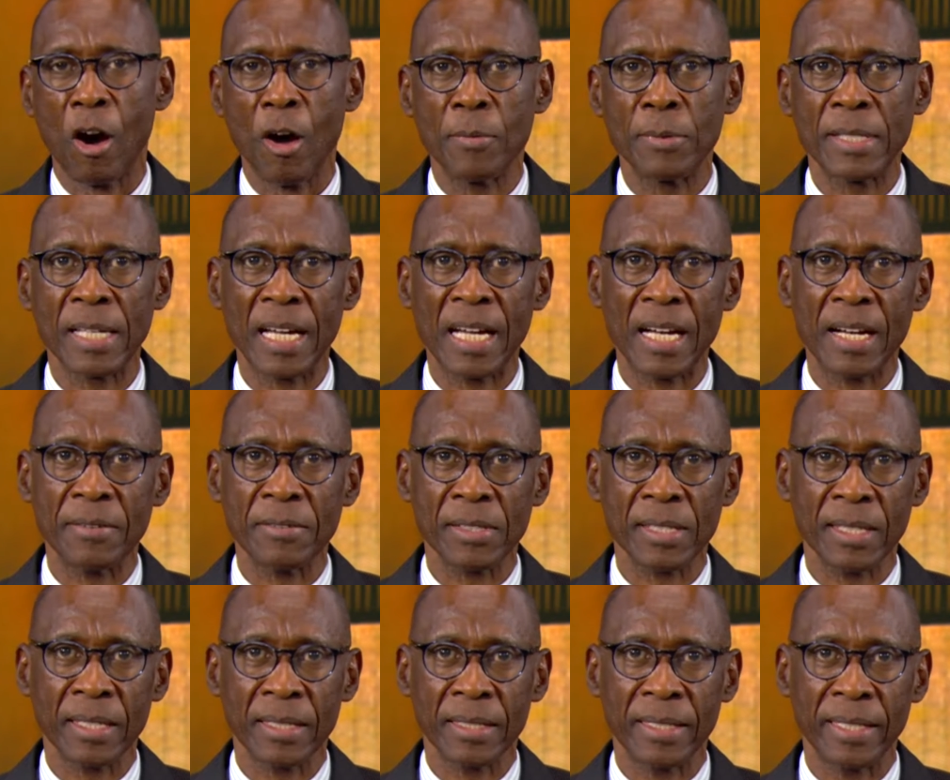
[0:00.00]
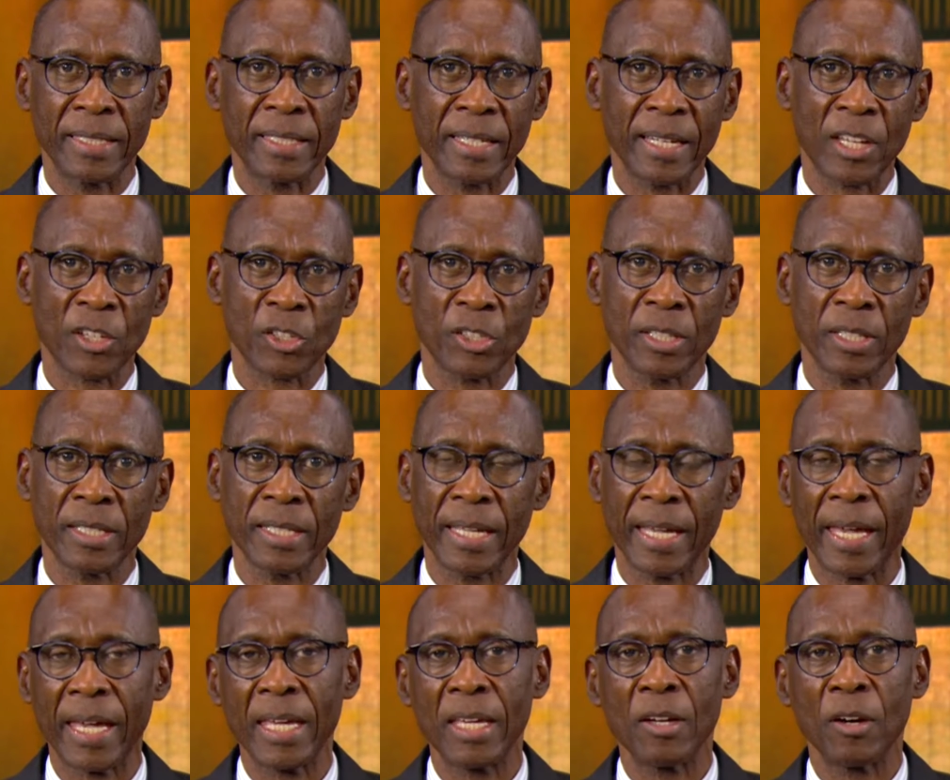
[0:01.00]
observes the International
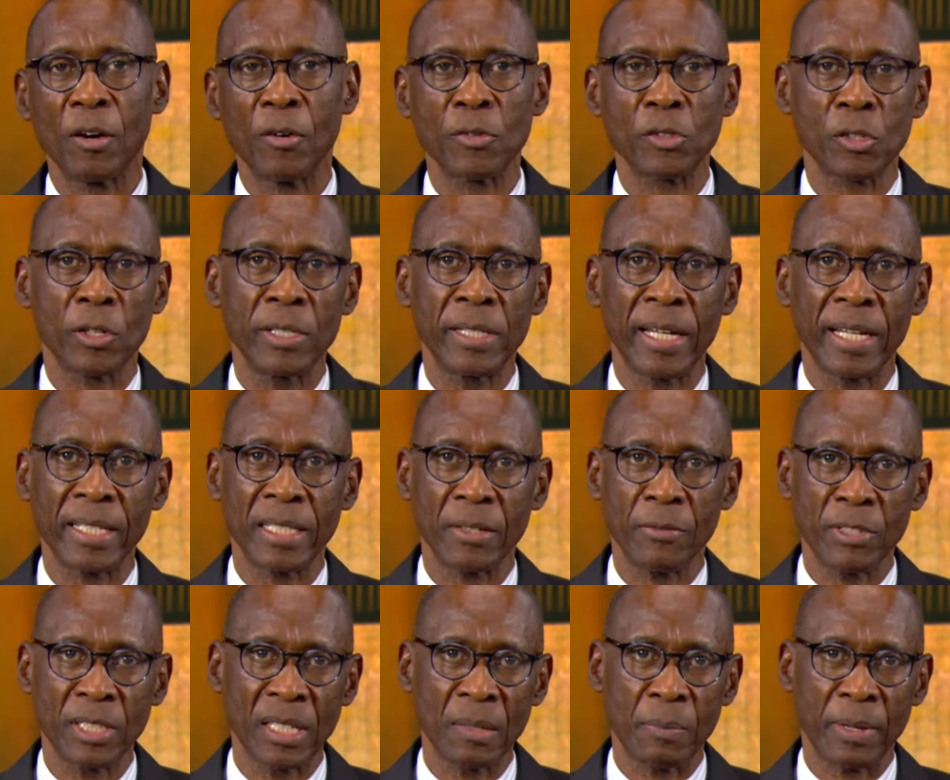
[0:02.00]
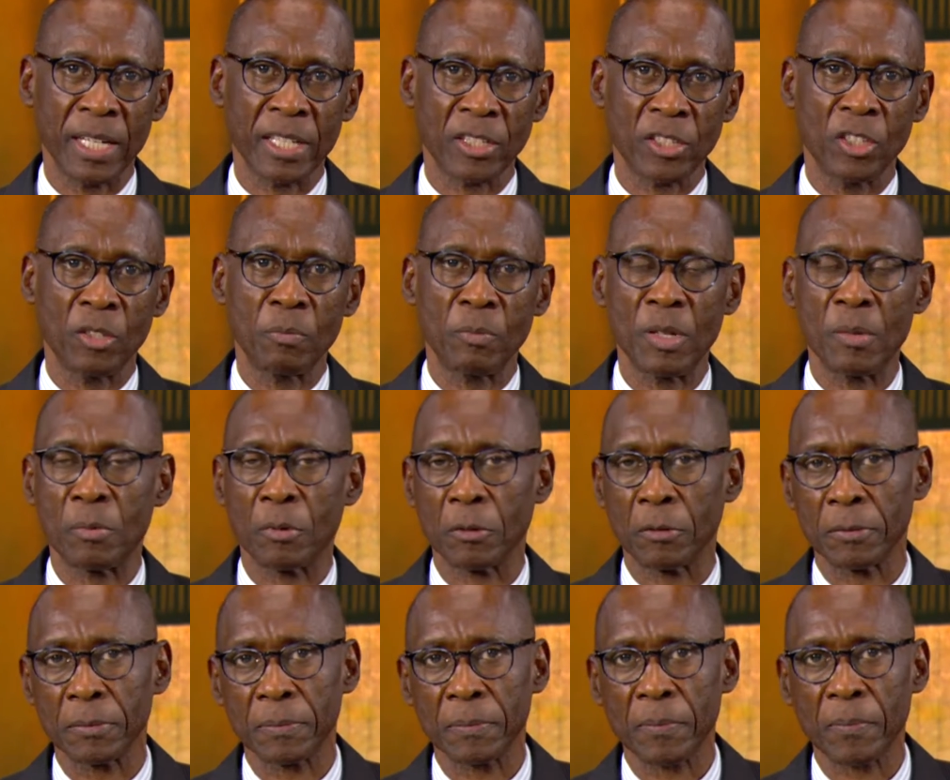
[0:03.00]
Day of Solidarity with the Palestinian
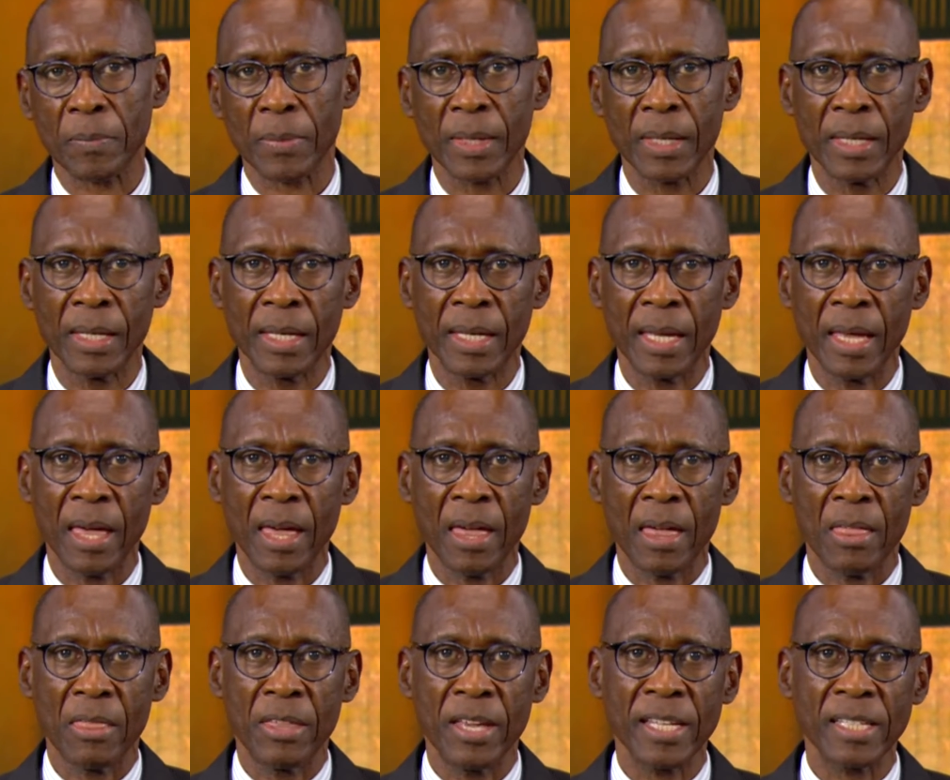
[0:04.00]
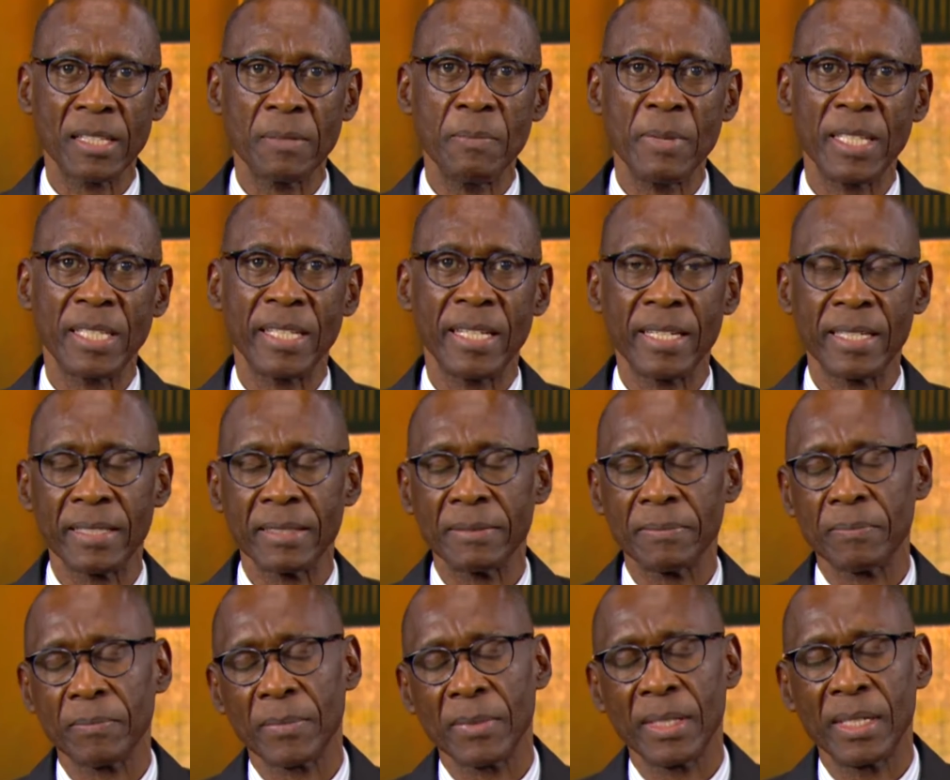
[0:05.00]
people. This
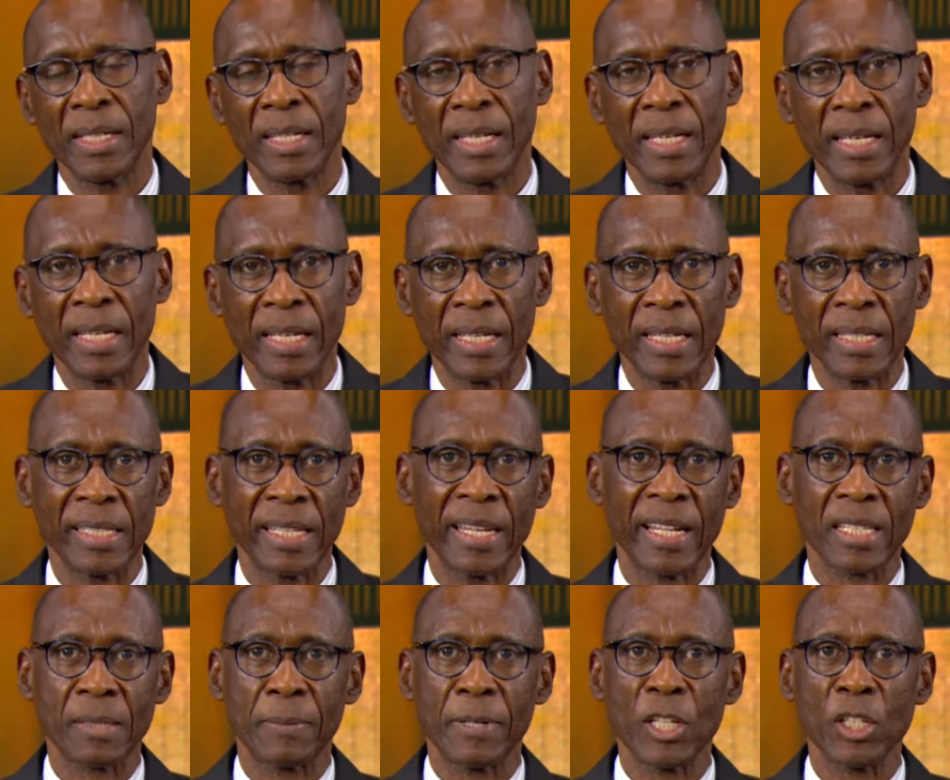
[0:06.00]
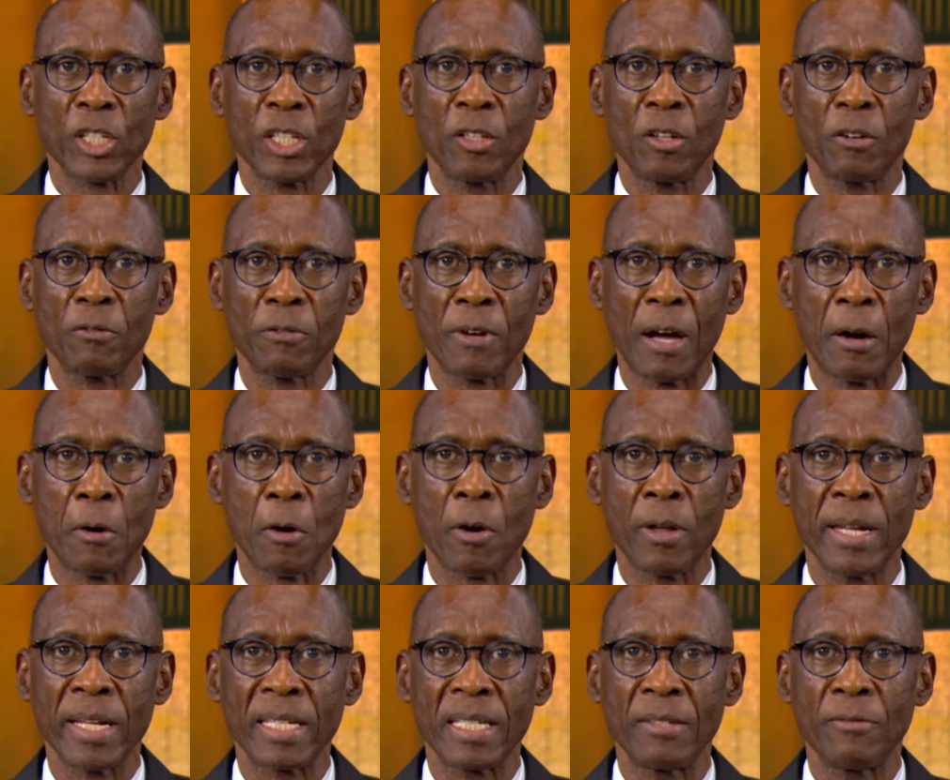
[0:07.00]
meeting is an expression of our
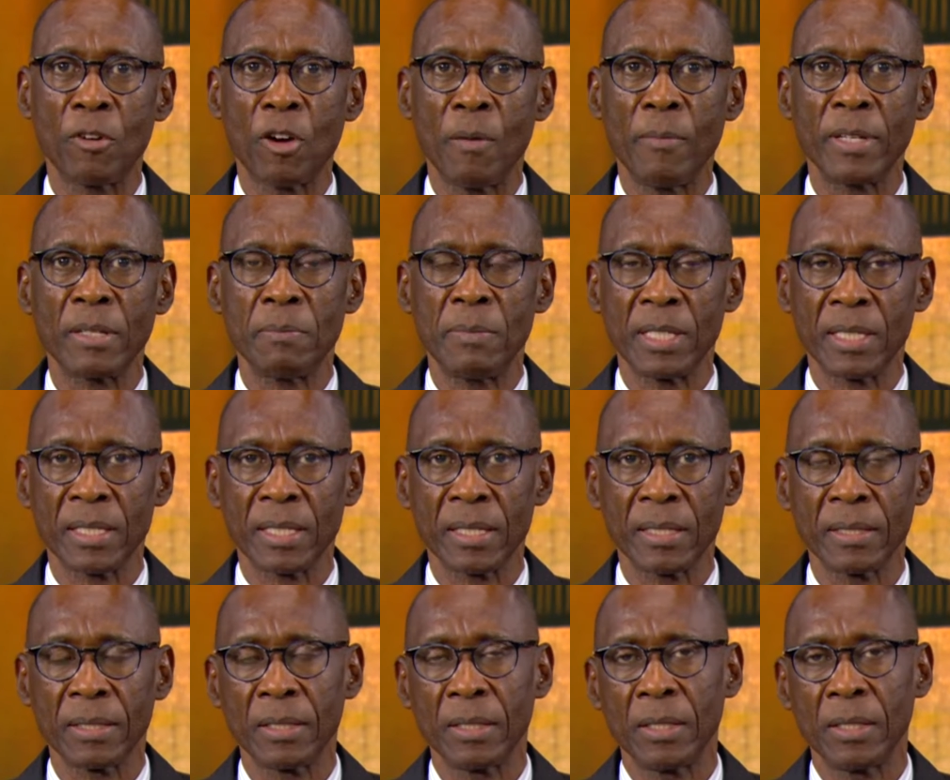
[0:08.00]
collective commitment